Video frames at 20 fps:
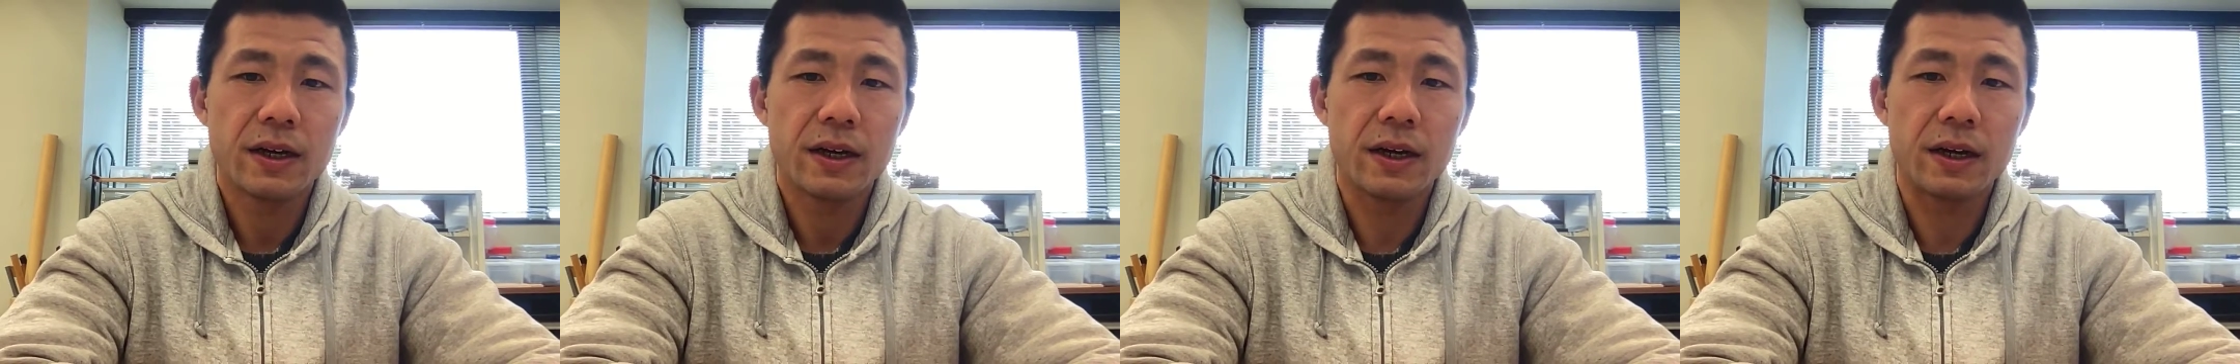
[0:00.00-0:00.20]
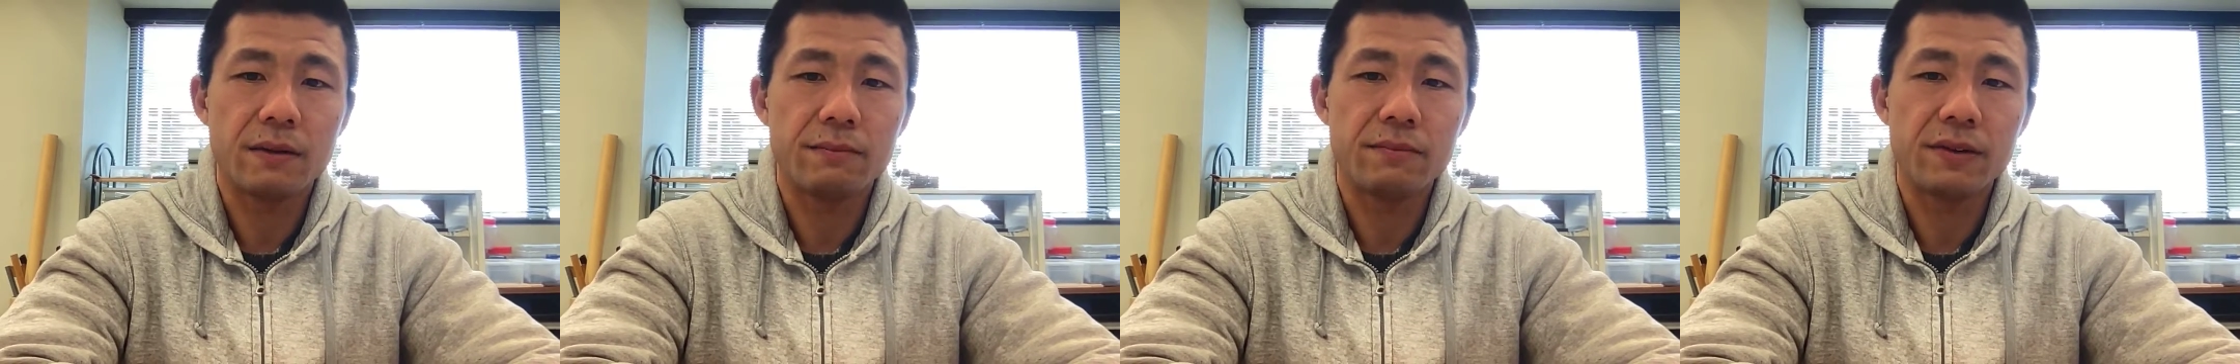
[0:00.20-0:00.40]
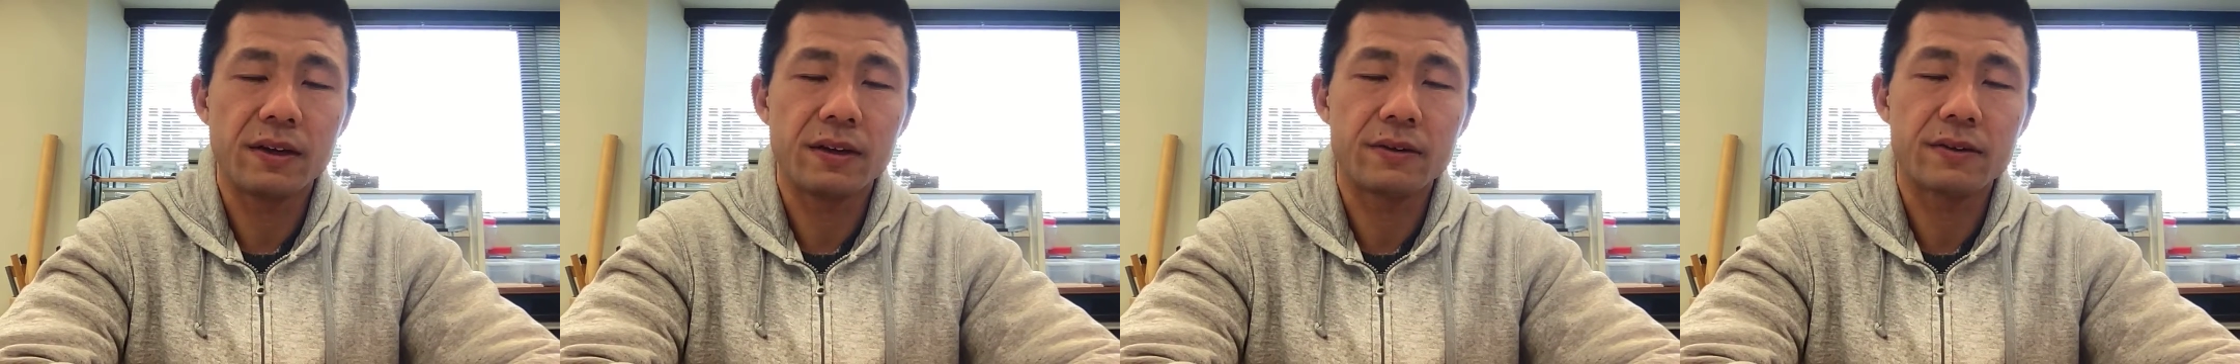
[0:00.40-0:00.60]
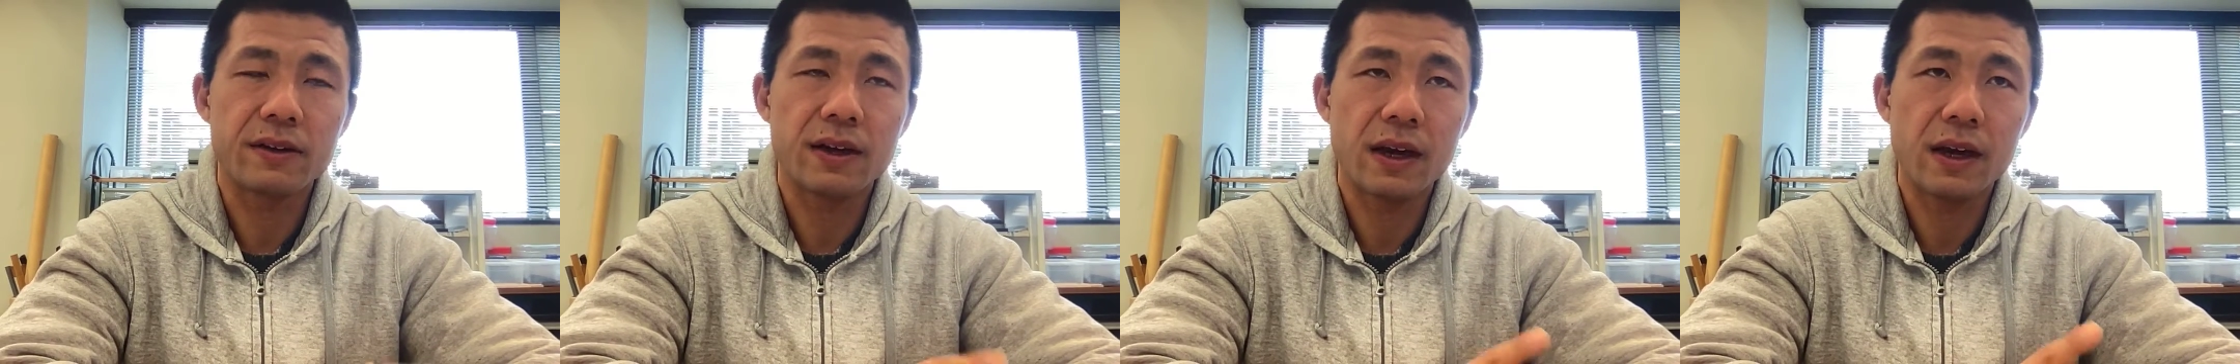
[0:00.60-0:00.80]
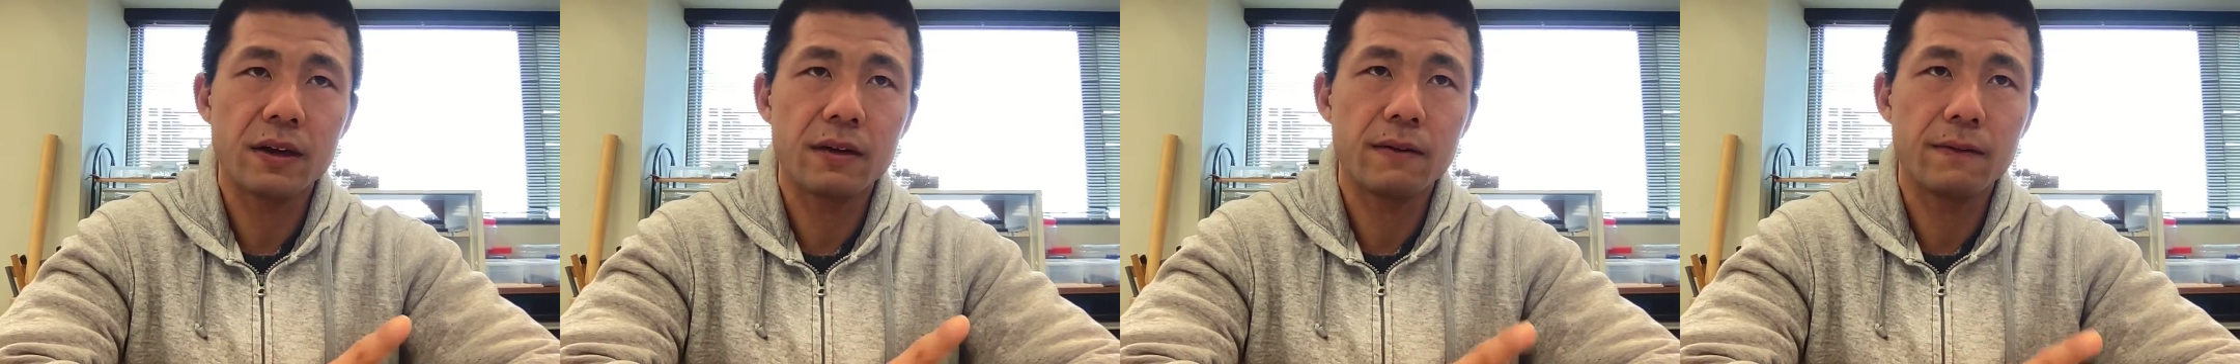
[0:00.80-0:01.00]
it is
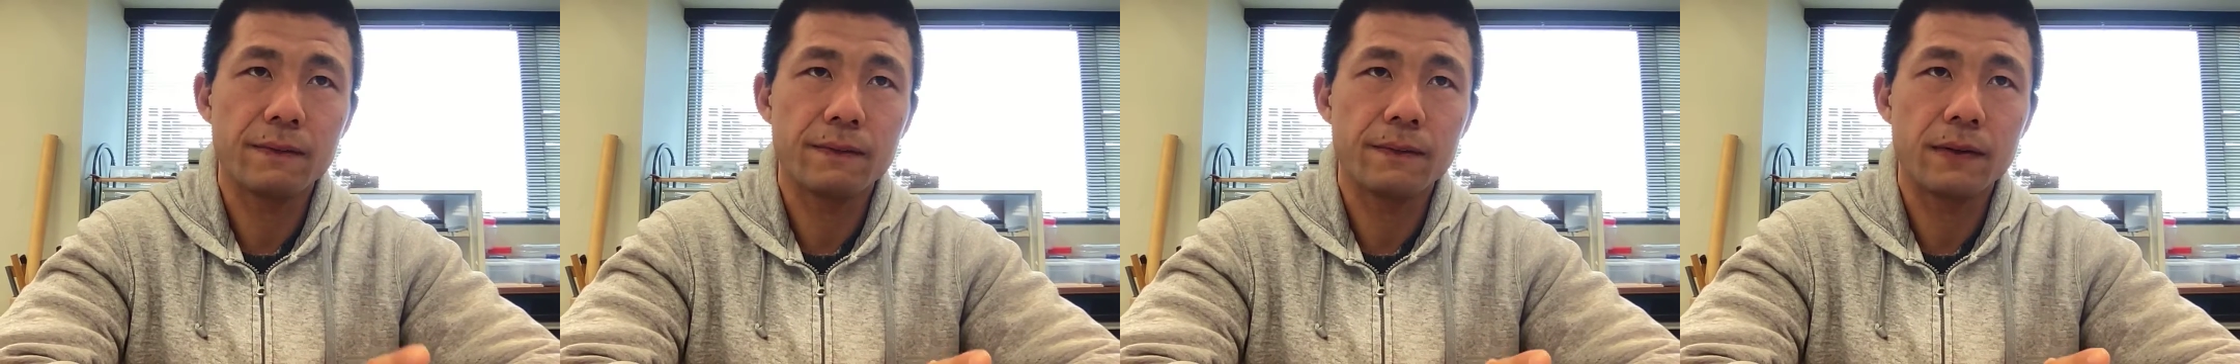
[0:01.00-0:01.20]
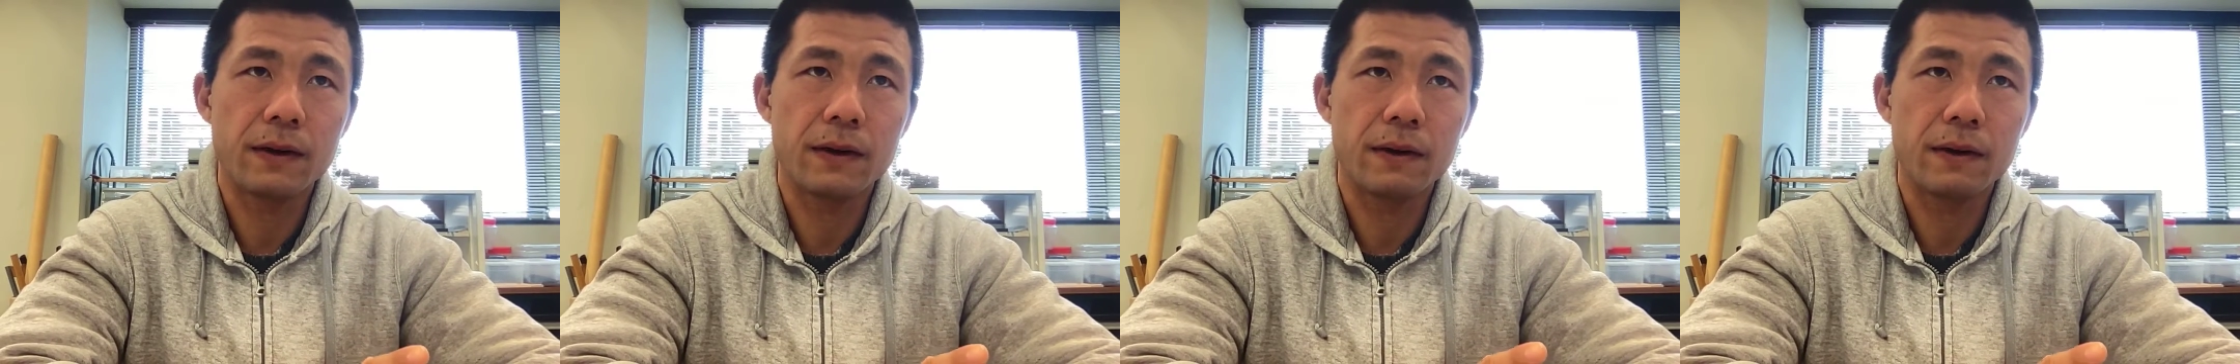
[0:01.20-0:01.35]
kind of